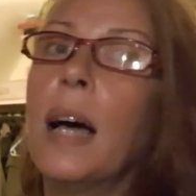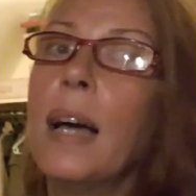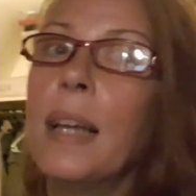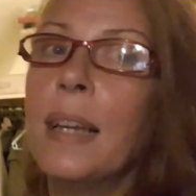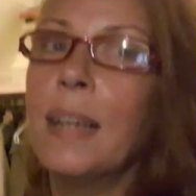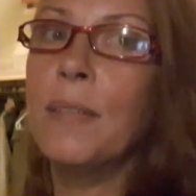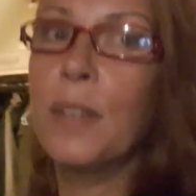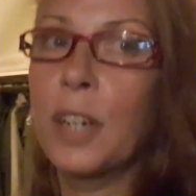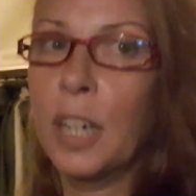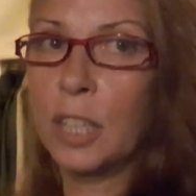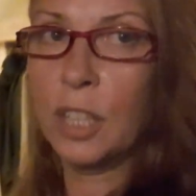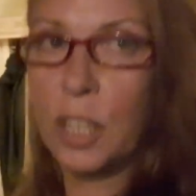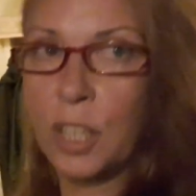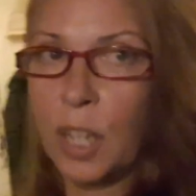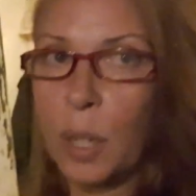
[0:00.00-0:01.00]
I never
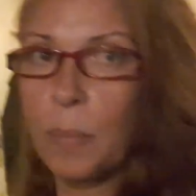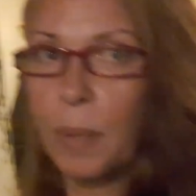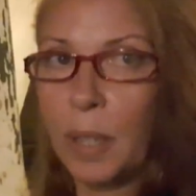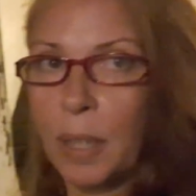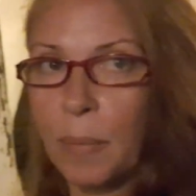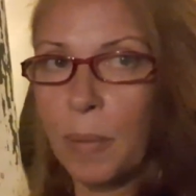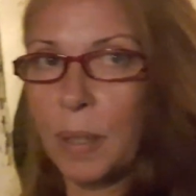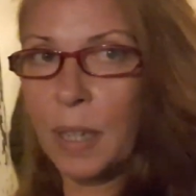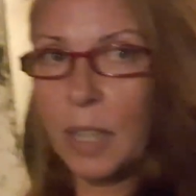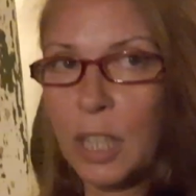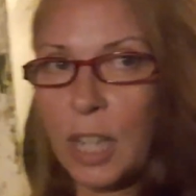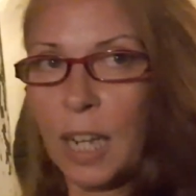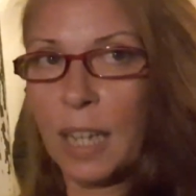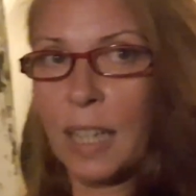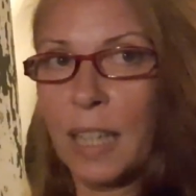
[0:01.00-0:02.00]
got stung by them but
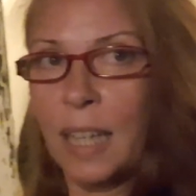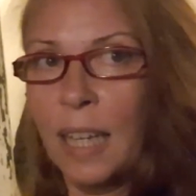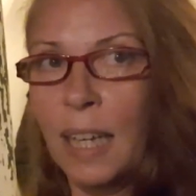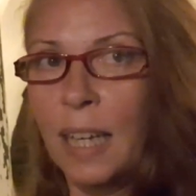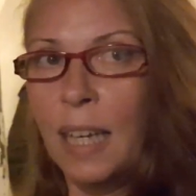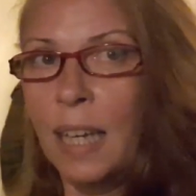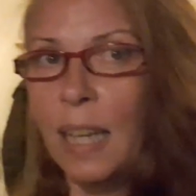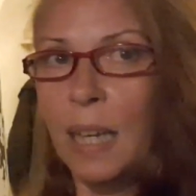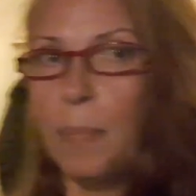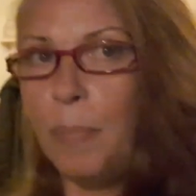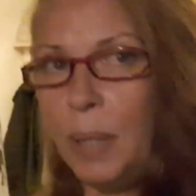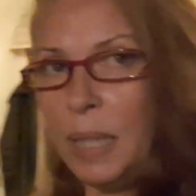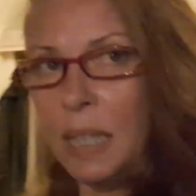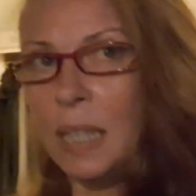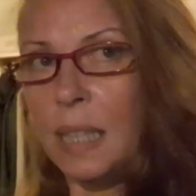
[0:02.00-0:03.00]
it's like a
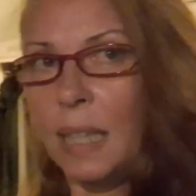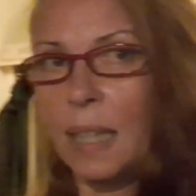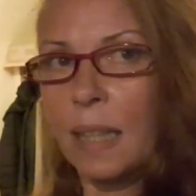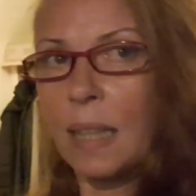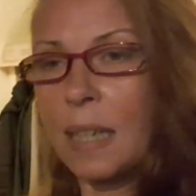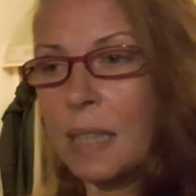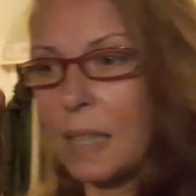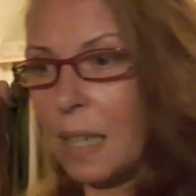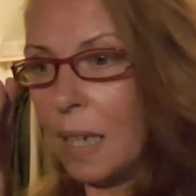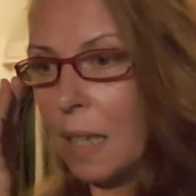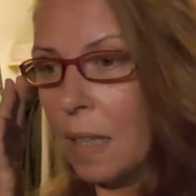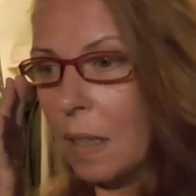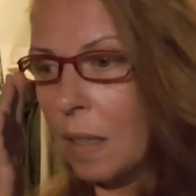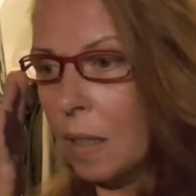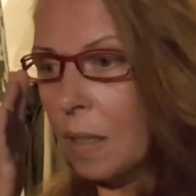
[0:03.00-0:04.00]
bee sting they say